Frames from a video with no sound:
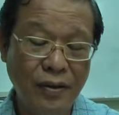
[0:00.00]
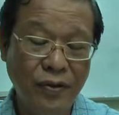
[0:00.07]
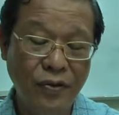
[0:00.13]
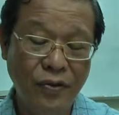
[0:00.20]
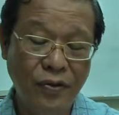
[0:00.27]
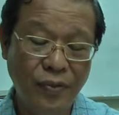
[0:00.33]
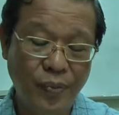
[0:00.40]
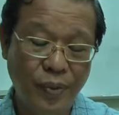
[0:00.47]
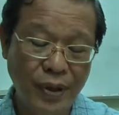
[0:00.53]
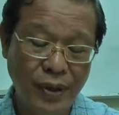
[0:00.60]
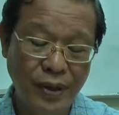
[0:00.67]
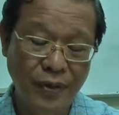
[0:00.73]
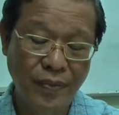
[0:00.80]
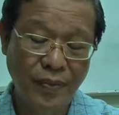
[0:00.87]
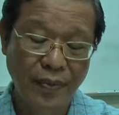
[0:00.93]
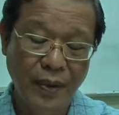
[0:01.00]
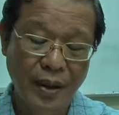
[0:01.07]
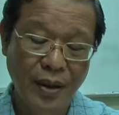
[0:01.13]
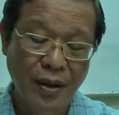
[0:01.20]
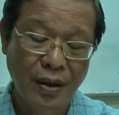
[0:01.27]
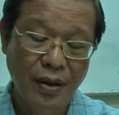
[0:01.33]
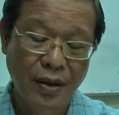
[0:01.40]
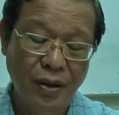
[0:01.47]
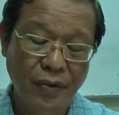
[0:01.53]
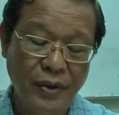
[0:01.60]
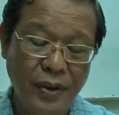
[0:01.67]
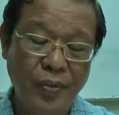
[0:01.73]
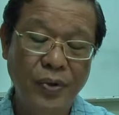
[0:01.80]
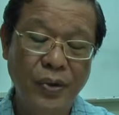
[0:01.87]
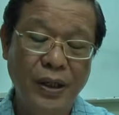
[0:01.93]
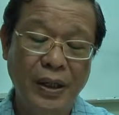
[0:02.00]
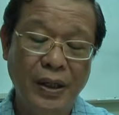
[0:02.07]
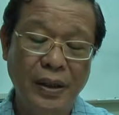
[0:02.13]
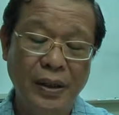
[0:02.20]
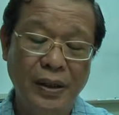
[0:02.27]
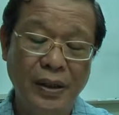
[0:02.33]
hoofprint of the Buddha,